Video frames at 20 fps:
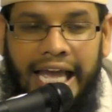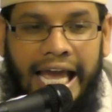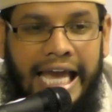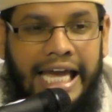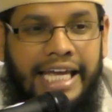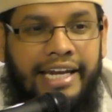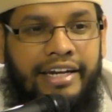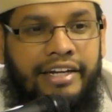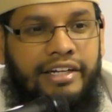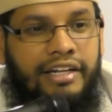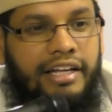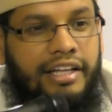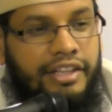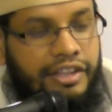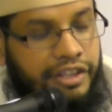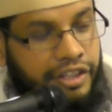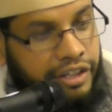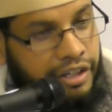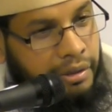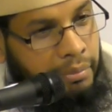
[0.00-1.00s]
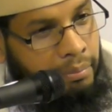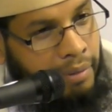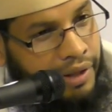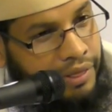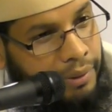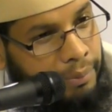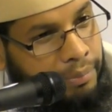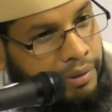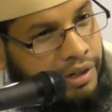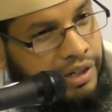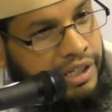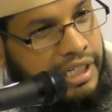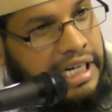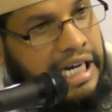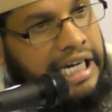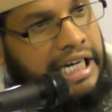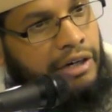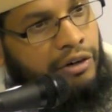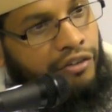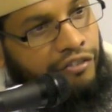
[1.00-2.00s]
And the mother bird
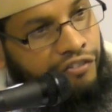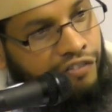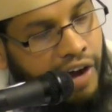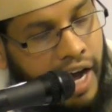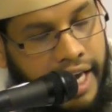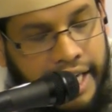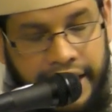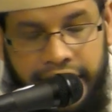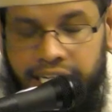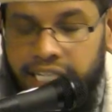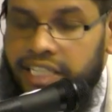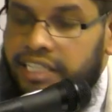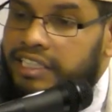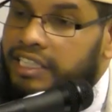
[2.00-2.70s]
cannot find